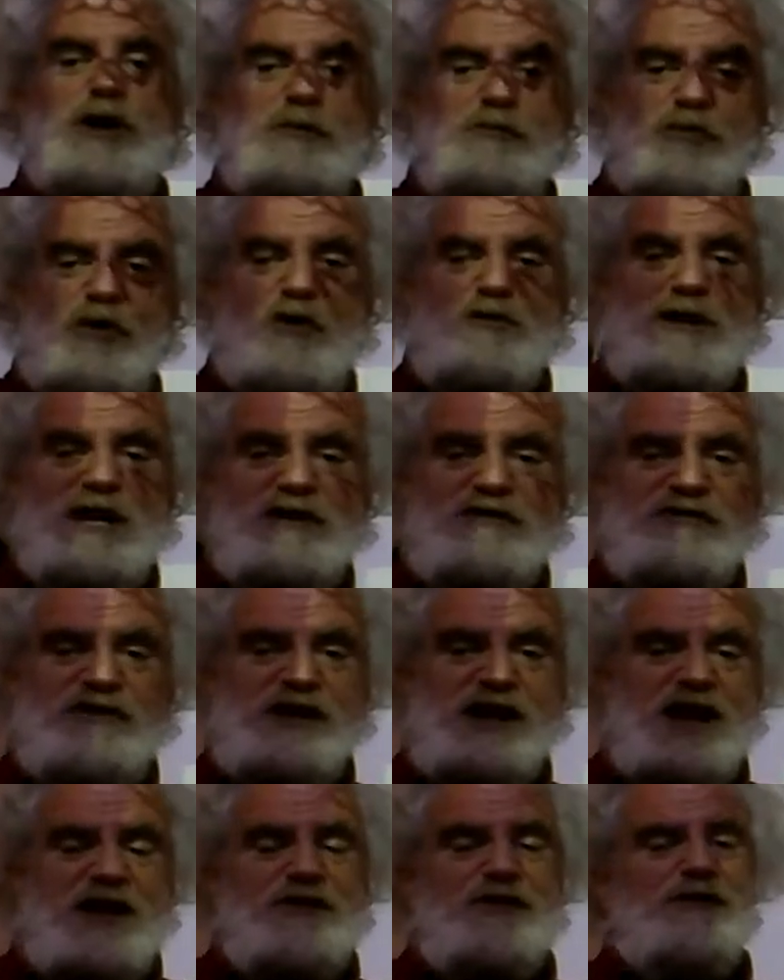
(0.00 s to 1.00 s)
proteins
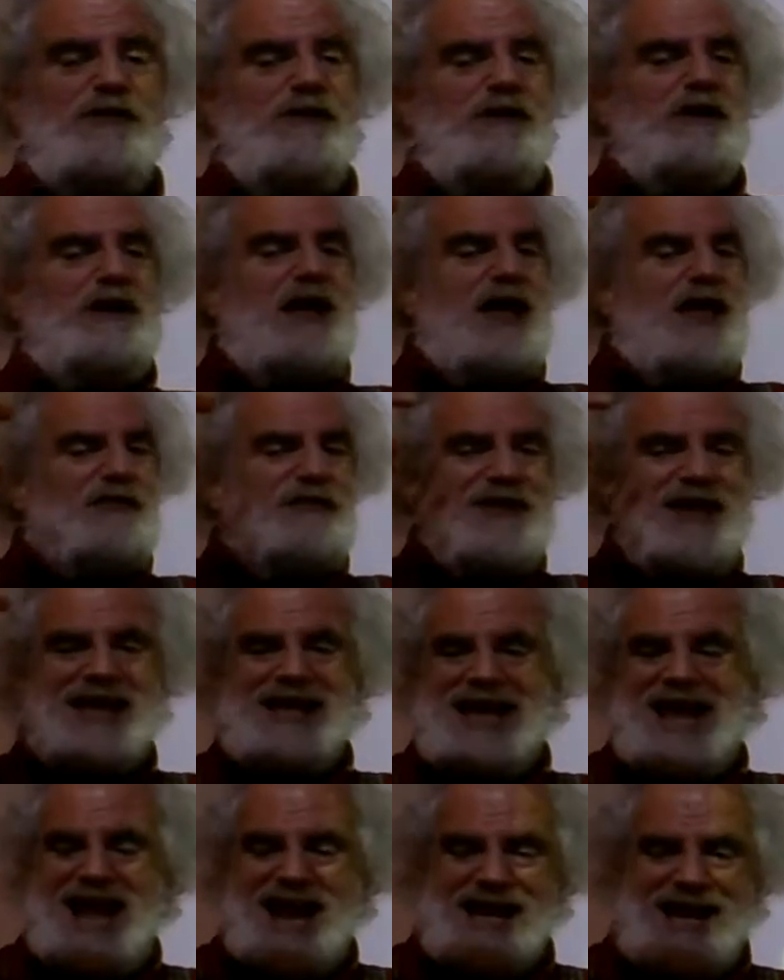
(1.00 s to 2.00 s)
together, they
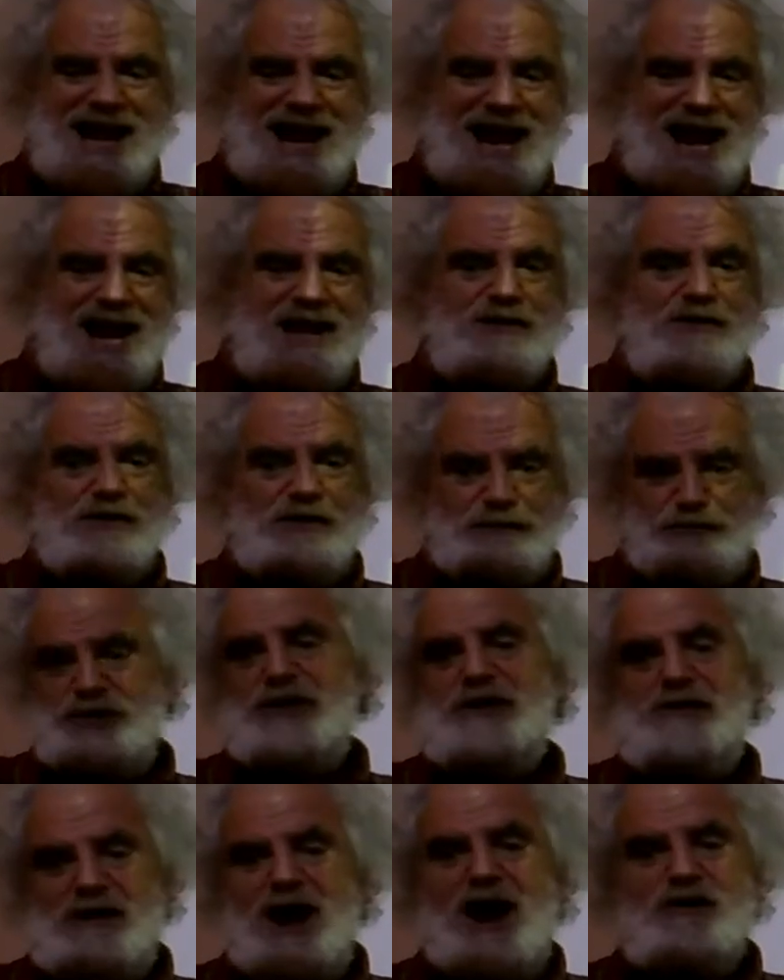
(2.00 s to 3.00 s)
can't handle, particularly
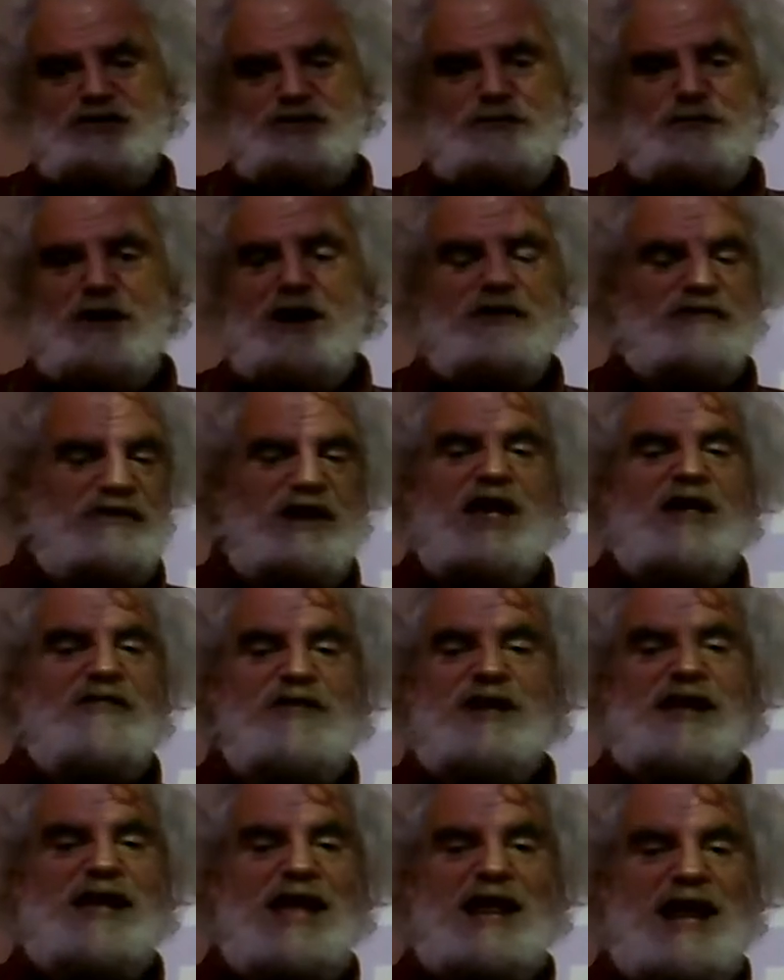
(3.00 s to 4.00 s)
the hydrogen bonds, they
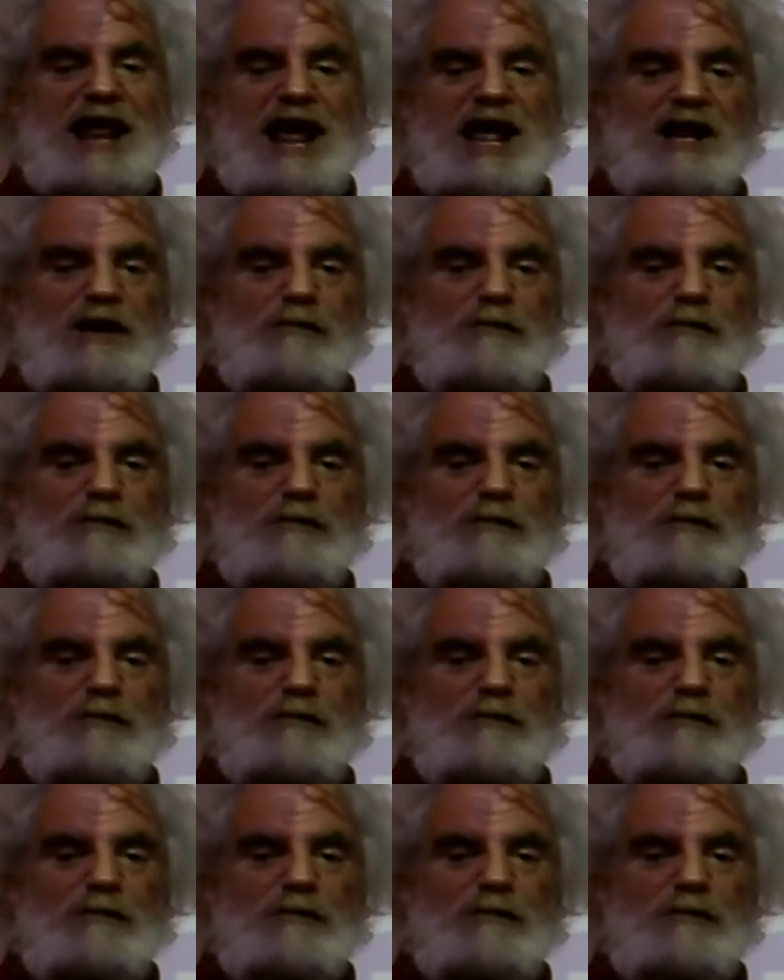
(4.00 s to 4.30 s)
can't handle